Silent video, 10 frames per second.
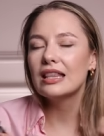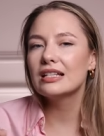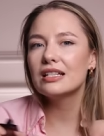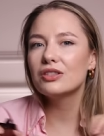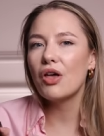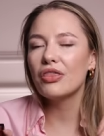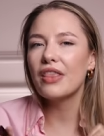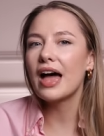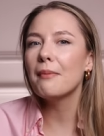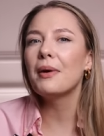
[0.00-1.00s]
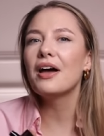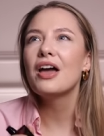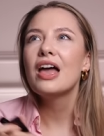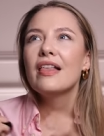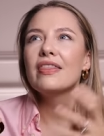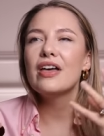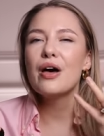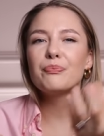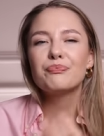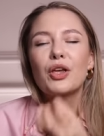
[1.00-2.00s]
This is not that, but
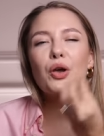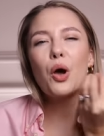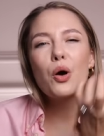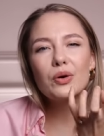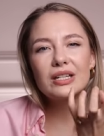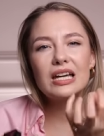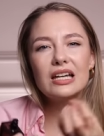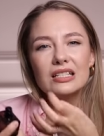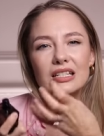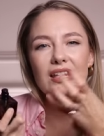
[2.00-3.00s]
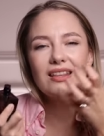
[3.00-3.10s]
the coconut,